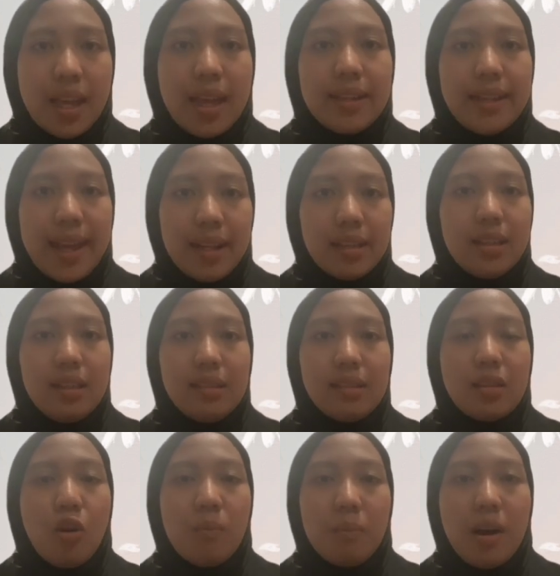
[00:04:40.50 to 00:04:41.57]
Net is
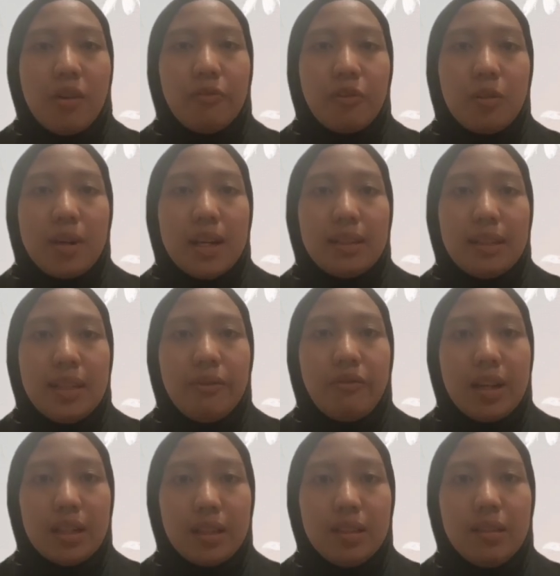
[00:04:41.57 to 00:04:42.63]
compound from Arctic
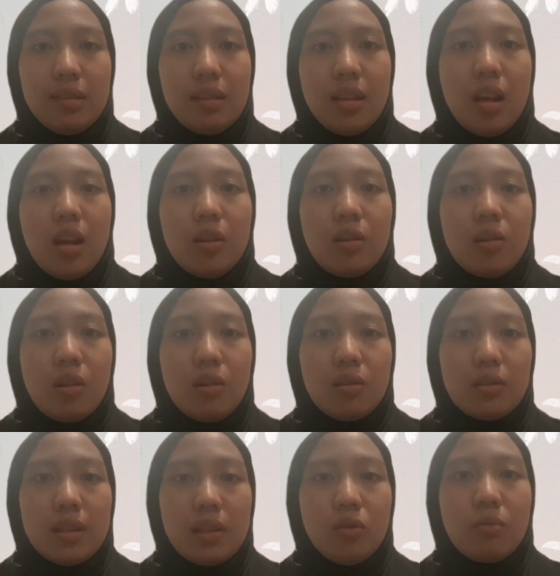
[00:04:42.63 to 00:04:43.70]
fungus
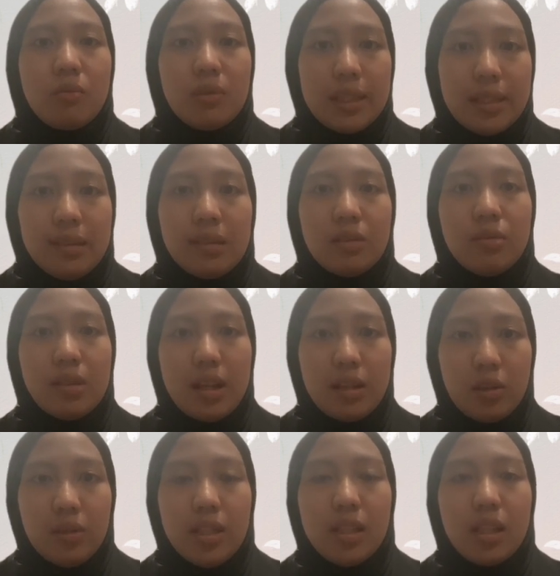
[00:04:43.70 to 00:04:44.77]
Cochlobolus
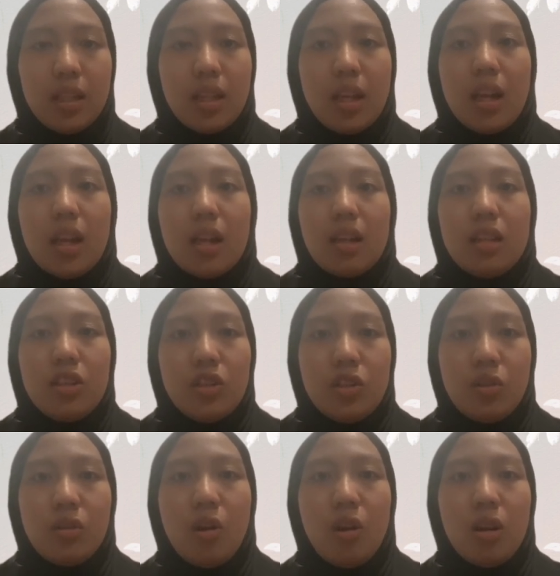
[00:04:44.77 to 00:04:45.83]
gusanoi. It's
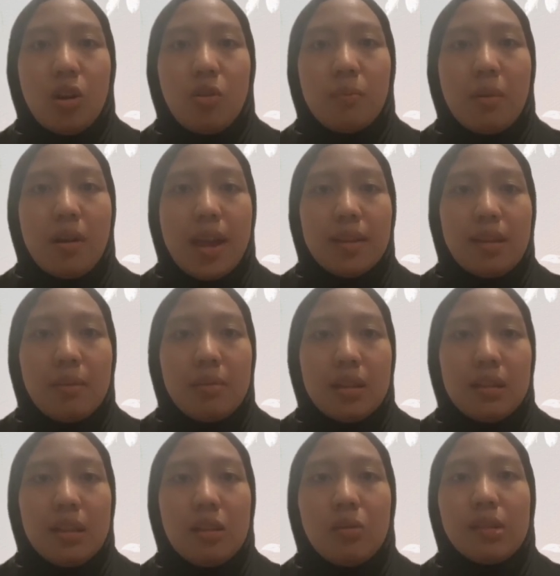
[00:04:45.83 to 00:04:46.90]
shown all compound has
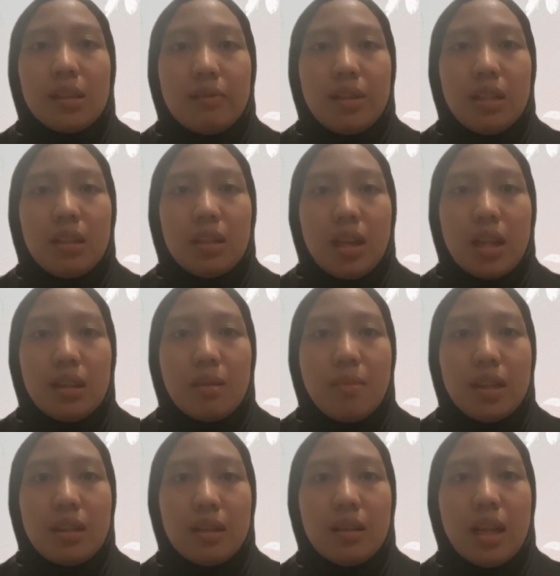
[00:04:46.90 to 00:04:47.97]
ability to screen the
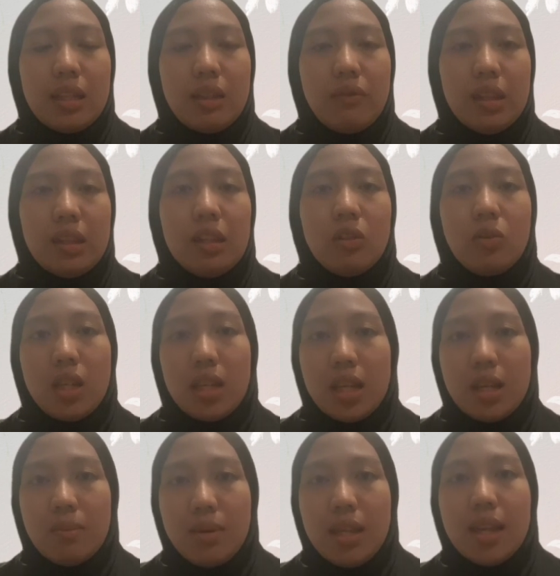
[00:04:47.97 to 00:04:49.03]
antibacterial activity to
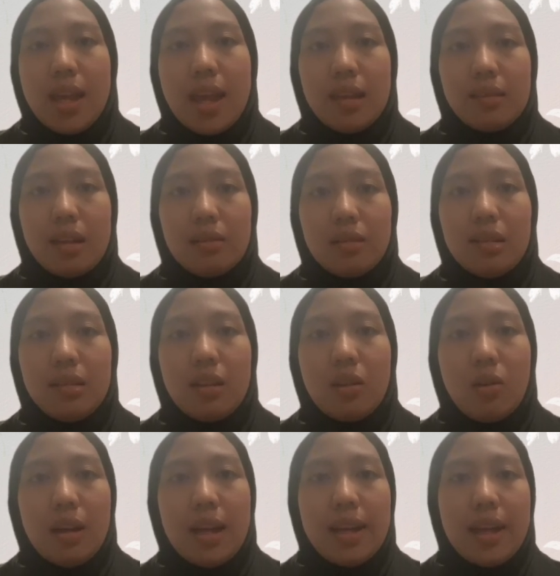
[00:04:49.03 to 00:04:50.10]
inhibit S. aureus, E.
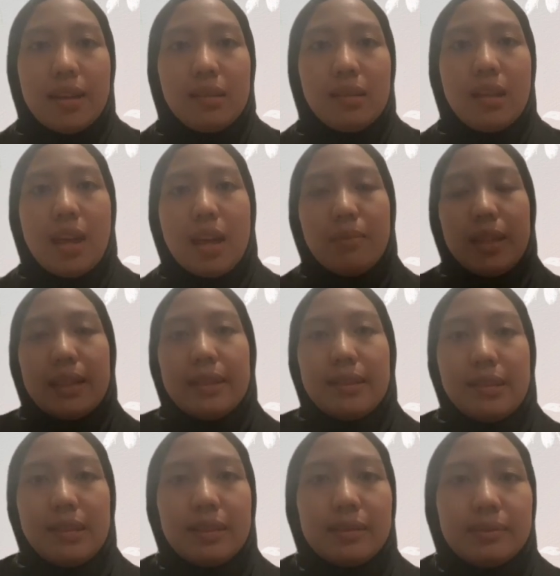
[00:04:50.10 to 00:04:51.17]
coli, and C.
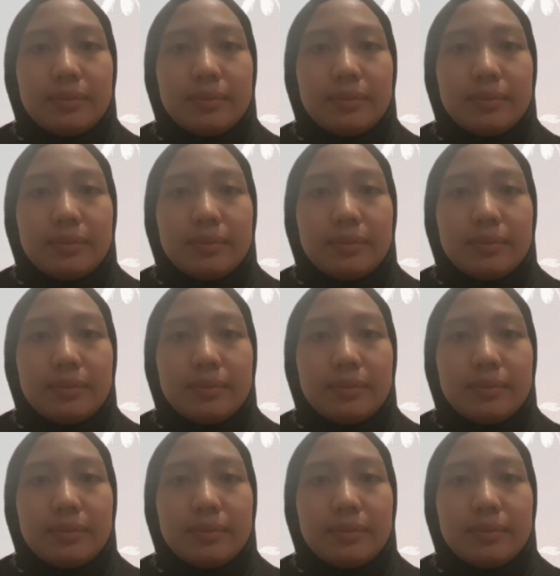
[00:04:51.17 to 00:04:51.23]
albicans.